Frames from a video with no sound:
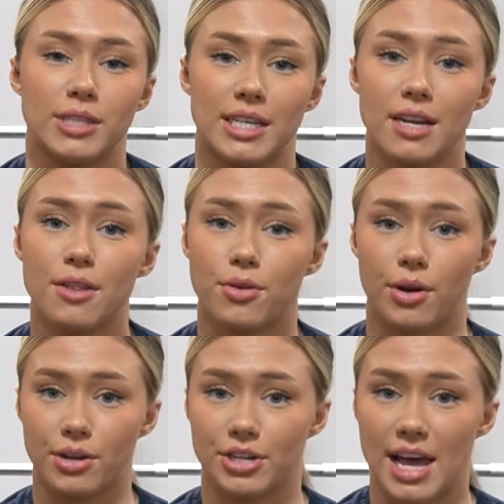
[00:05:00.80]
the protein in
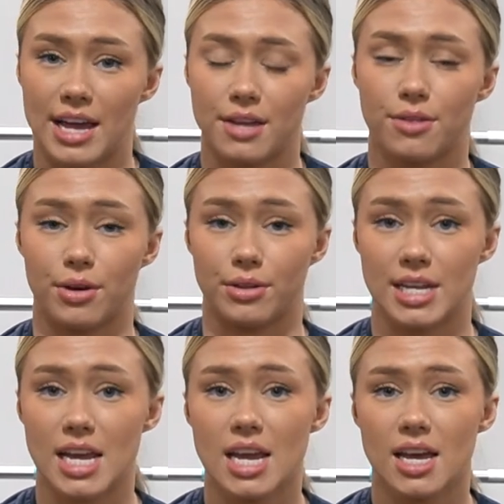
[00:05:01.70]
throughout your diet throughout
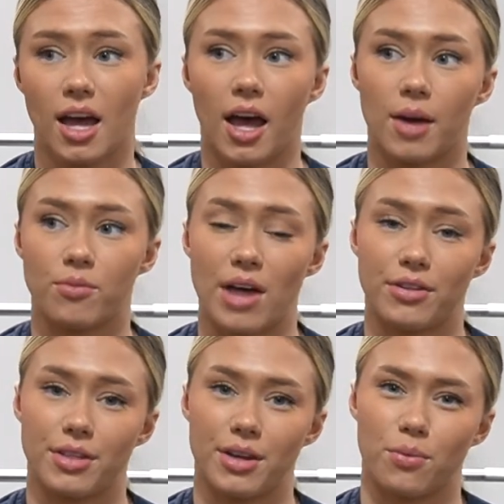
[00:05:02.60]
the day,
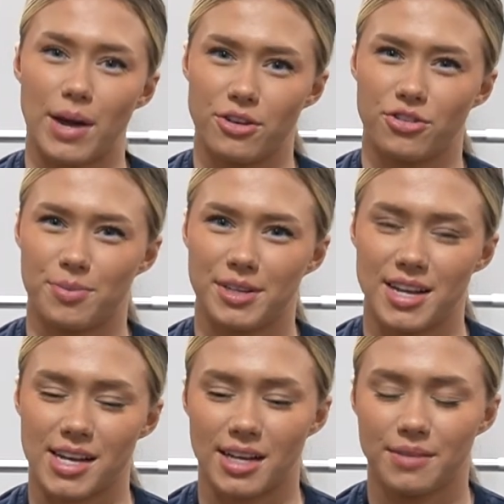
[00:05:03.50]
rather than when you should be
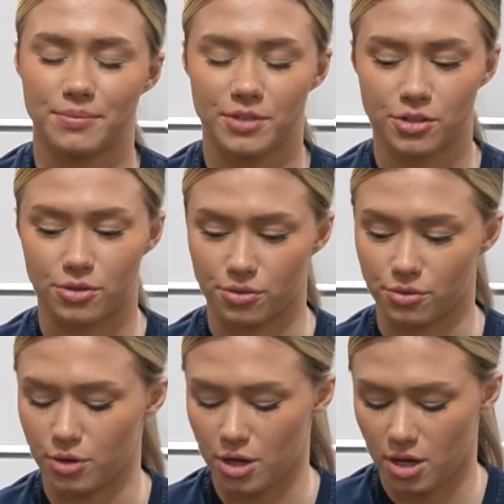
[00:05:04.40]
taking it.
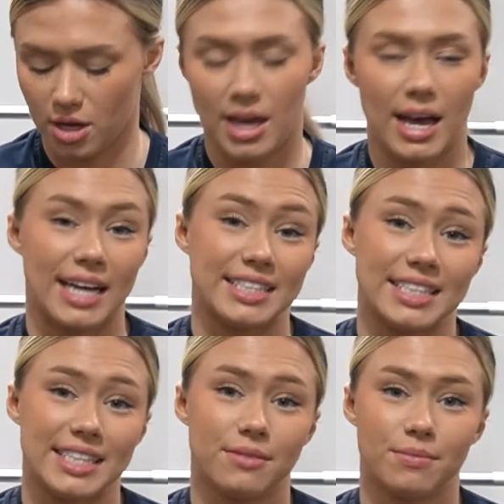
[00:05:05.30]
So
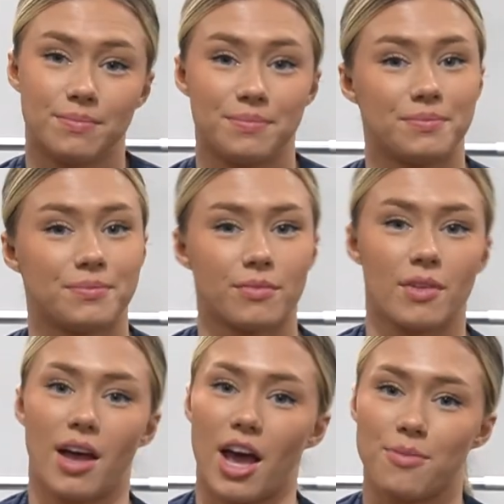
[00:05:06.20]
ideally,
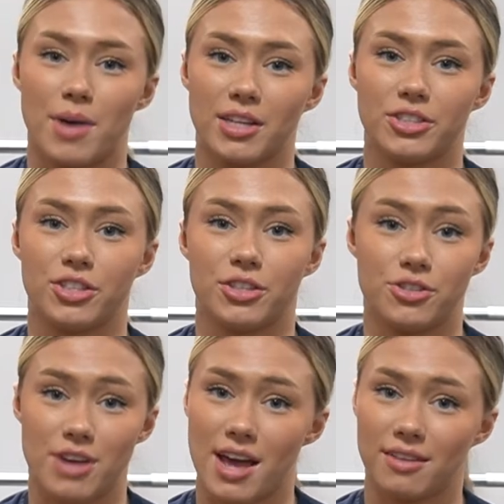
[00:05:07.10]
how much
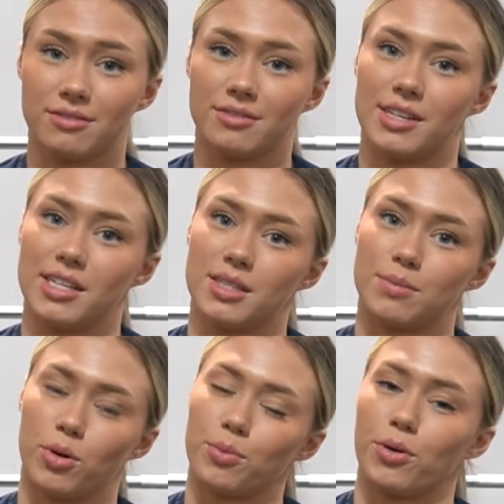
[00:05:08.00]
you get
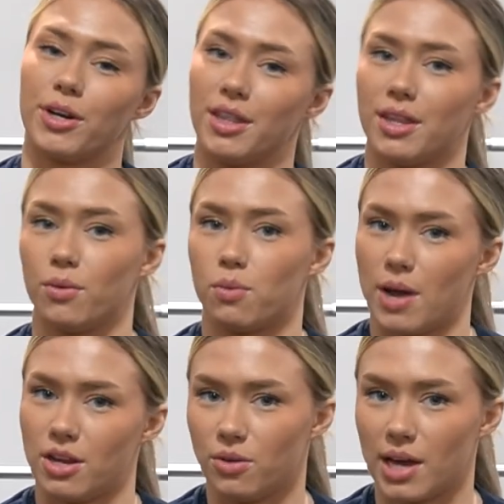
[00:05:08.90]
is more important than
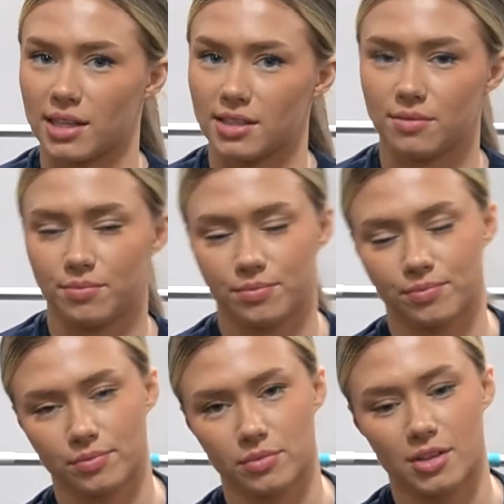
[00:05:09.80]
when you get it.
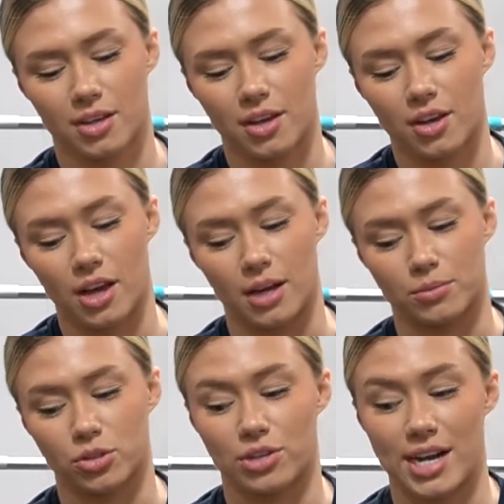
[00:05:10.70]

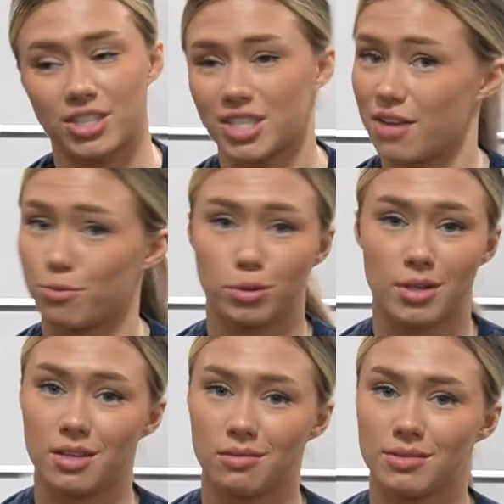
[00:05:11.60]
So try and just have
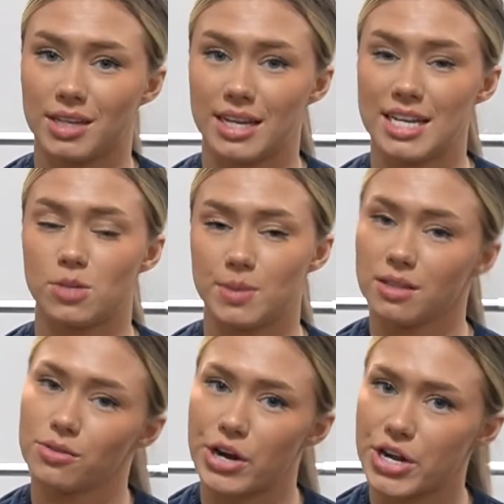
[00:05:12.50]
protein in each
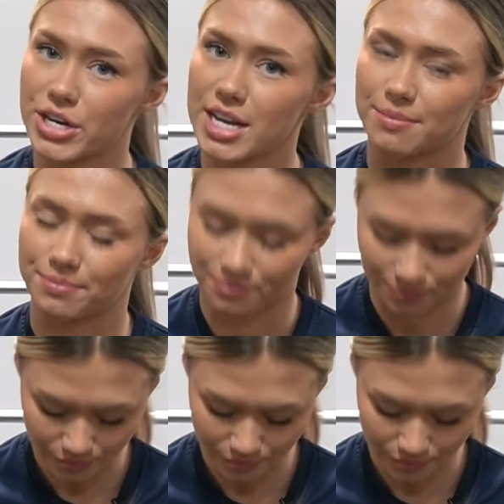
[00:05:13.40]
meal throughout your day.